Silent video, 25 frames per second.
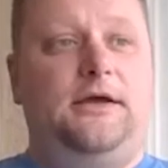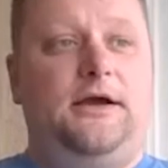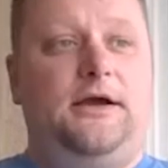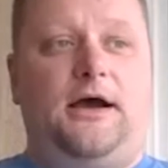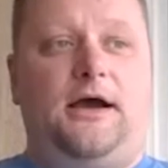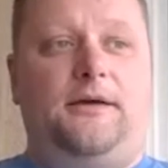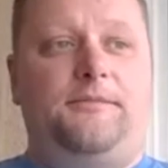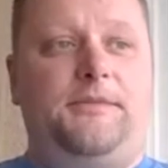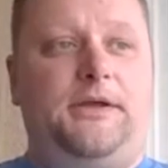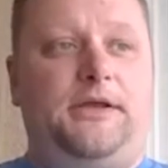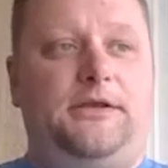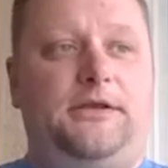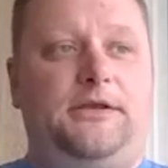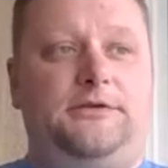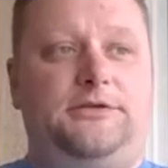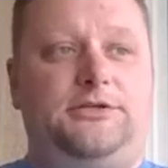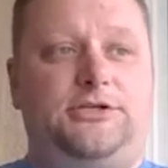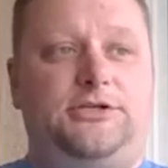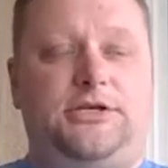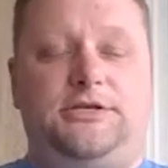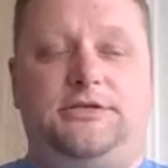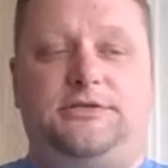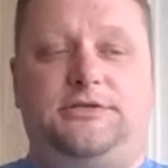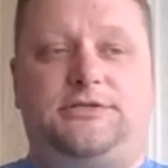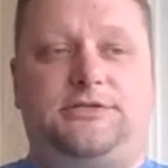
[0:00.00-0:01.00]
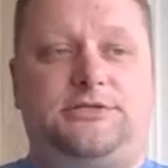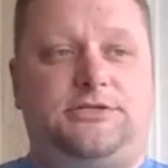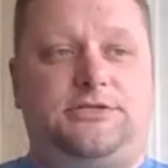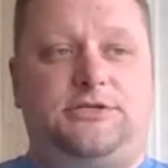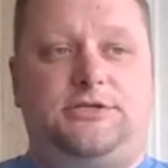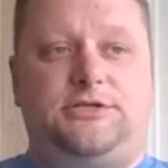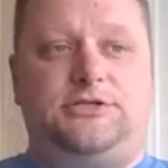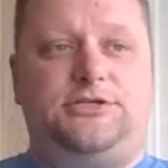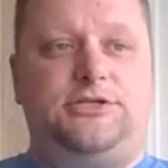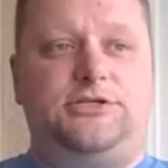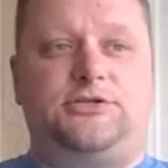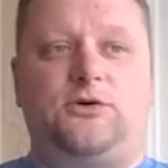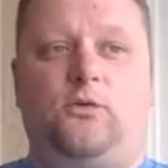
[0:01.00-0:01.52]
I mean, she's
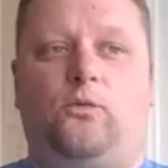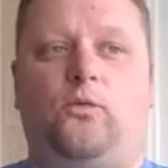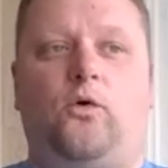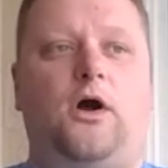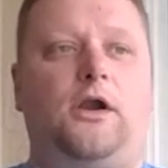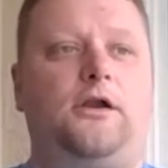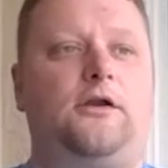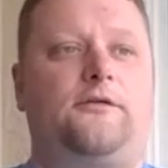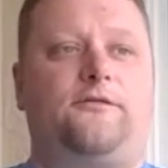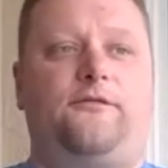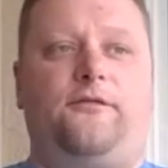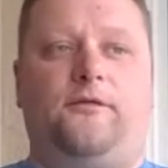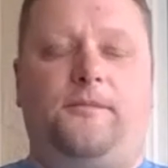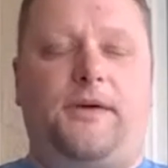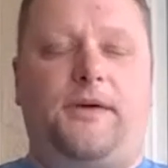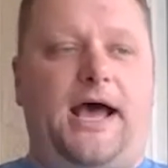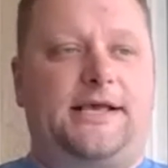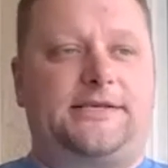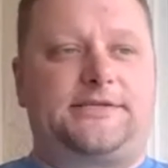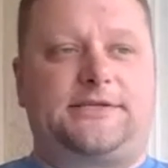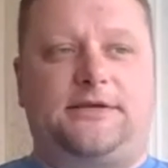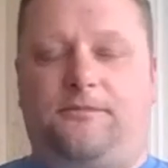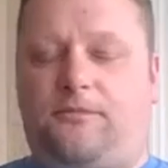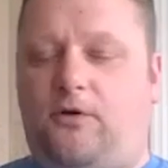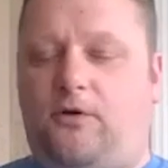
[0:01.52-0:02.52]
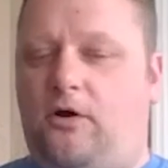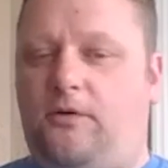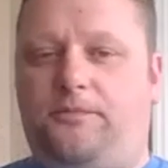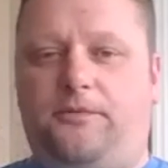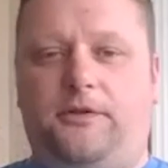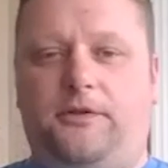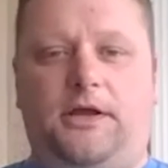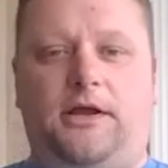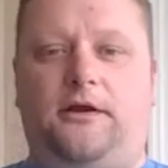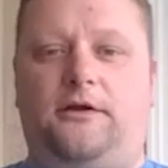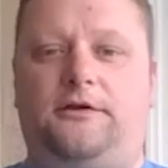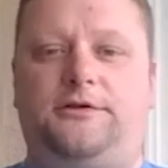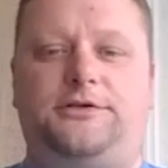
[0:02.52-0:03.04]
she's she's a wonderful basketball
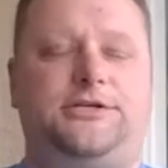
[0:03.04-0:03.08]
player.